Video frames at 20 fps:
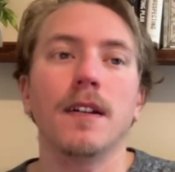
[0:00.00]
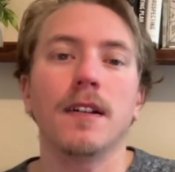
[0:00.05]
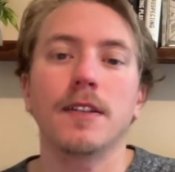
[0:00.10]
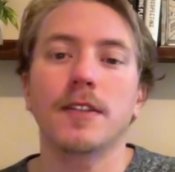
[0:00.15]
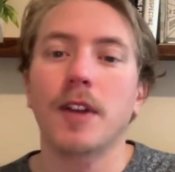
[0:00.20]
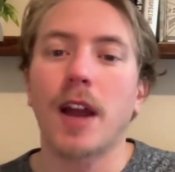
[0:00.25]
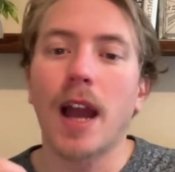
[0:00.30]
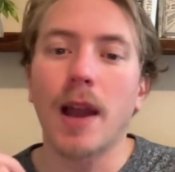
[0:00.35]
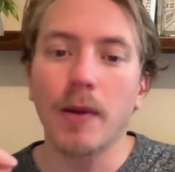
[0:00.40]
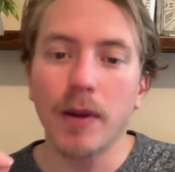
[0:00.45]

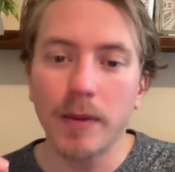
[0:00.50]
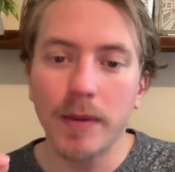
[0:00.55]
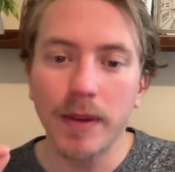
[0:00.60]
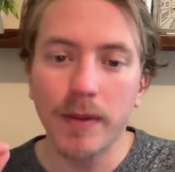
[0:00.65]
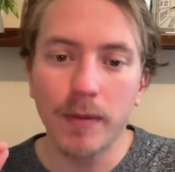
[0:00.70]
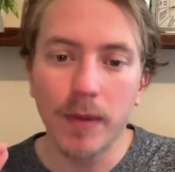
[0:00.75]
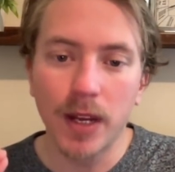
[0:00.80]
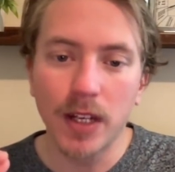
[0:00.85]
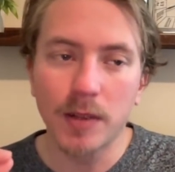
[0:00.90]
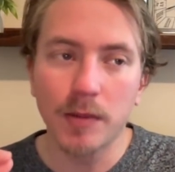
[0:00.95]
So I would be
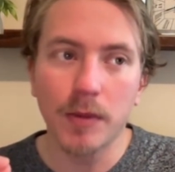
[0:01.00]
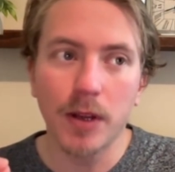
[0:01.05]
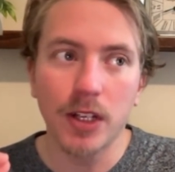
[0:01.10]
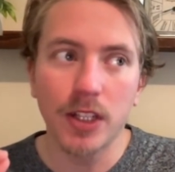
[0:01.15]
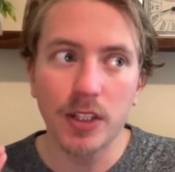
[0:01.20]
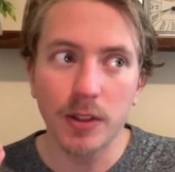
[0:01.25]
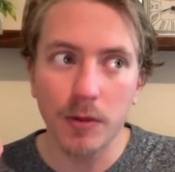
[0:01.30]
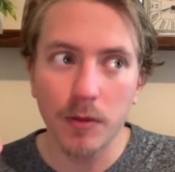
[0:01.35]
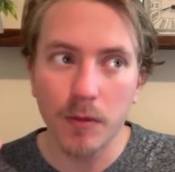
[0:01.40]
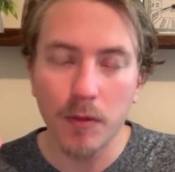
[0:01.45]
much
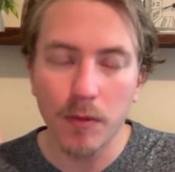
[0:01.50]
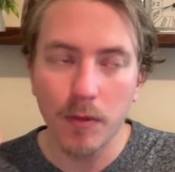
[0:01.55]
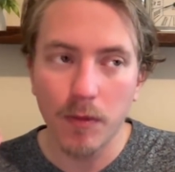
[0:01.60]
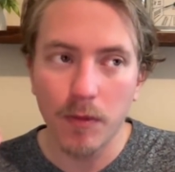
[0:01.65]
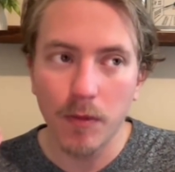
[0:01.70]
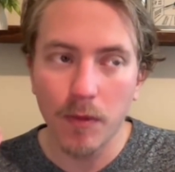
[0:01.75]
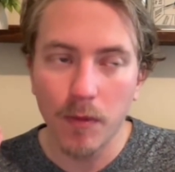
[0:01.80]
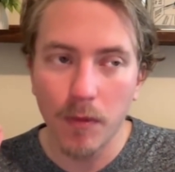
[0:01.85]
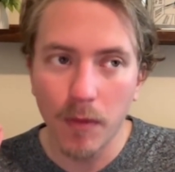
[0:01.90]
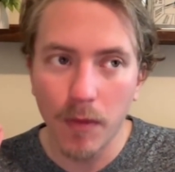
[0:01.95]

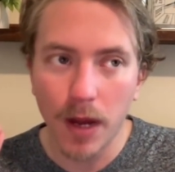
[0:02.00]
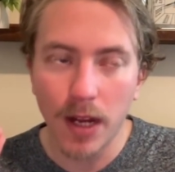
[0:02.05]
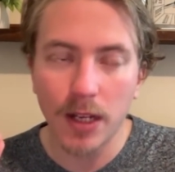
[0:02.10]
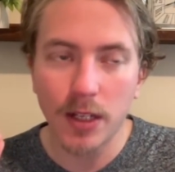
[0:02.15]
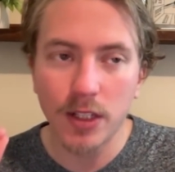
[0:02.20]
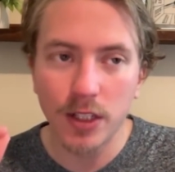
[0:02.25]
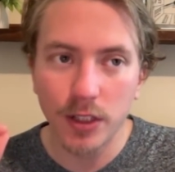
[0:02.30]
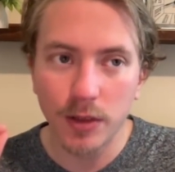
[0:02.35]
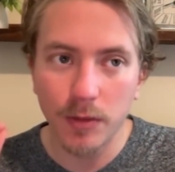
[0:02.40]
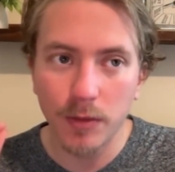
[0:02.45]

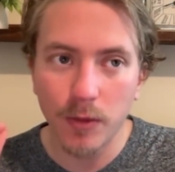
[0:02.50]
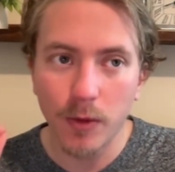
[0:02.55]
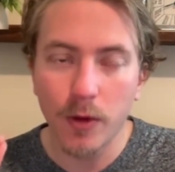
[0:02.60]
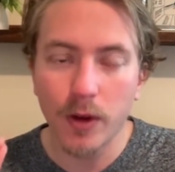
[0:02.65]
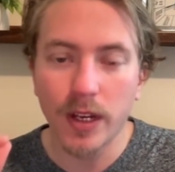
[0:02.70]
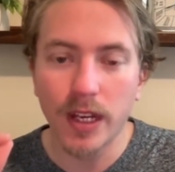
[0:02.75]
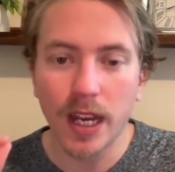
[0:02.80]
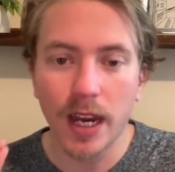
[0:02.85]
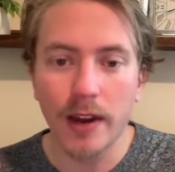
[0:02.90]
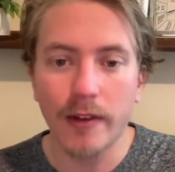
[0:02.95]

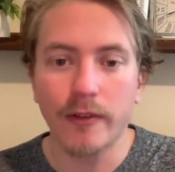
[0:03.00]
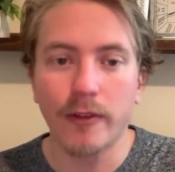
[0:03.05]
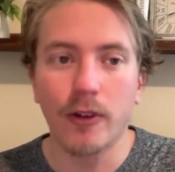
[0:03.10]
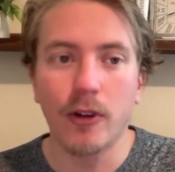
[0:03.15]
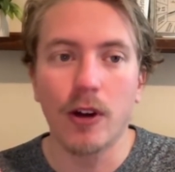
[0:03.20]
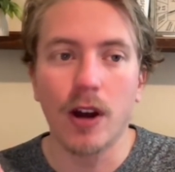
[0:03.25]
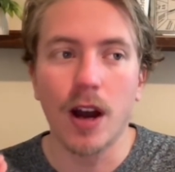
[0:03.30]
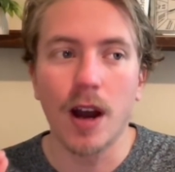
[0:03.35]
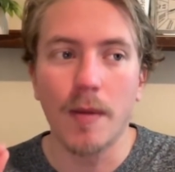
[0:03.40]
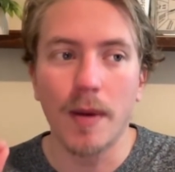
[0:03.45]
more
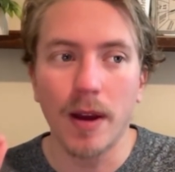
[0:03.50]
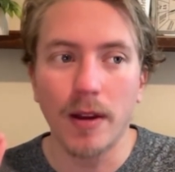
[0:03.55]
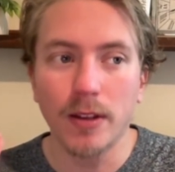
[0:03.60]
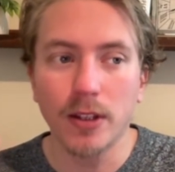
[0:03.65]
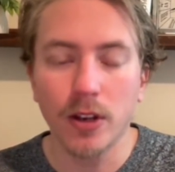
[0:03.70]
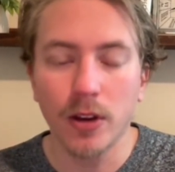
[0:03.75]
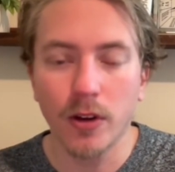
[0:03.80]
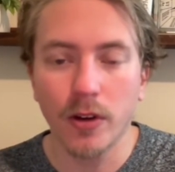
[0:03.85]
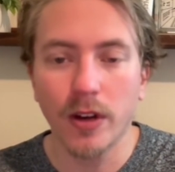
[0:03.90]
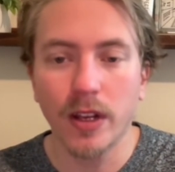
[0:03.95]
careful
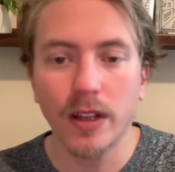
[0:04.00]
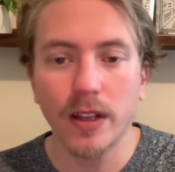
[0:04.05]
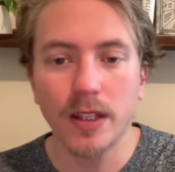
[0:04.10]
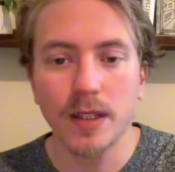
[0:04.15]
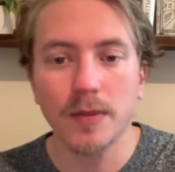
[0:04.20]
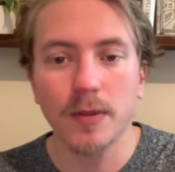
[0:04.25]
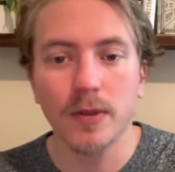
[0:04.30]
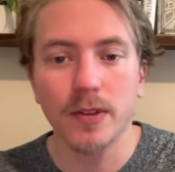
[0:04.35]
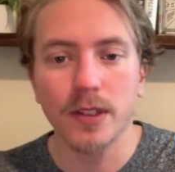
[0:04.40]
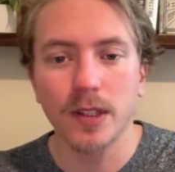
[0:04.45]
about turning
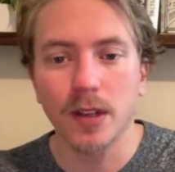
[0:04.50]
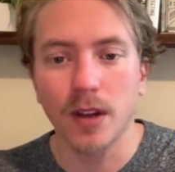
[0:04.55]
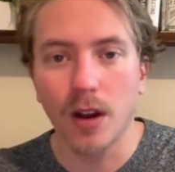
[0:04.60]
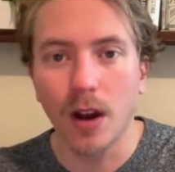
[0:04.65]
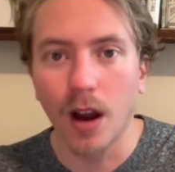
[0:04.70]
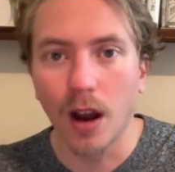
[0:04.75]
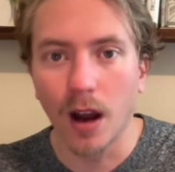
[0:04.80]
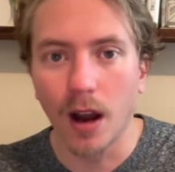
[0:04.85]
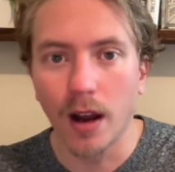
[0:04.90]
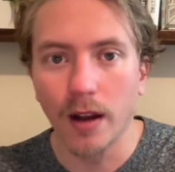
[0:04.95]
this person
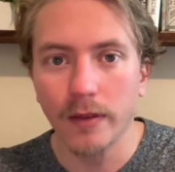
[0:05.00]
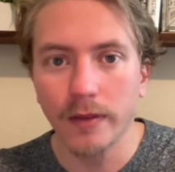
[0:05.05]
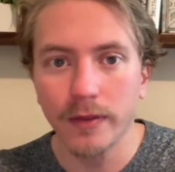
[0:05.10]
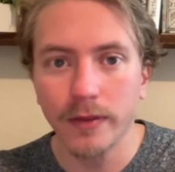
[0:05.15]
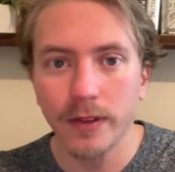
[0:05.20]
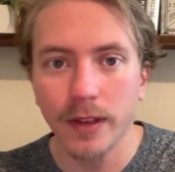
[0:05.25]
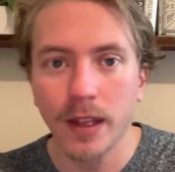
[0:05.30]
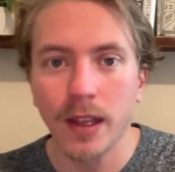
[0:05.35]
off